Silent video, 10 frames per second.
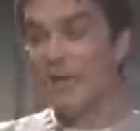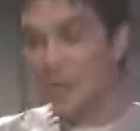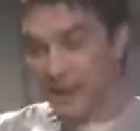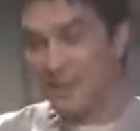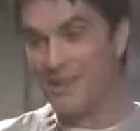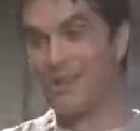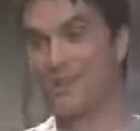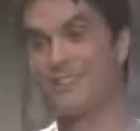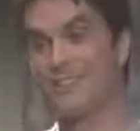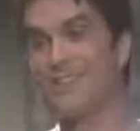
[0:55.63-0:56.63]
We're out of the
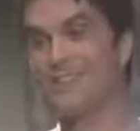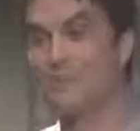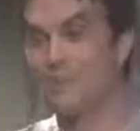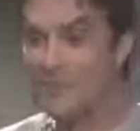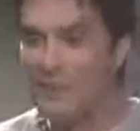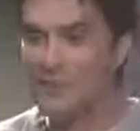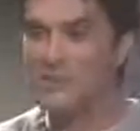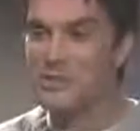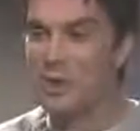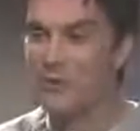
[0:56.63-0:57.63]
organization with
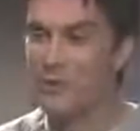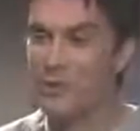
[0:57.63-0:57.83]
nothing to show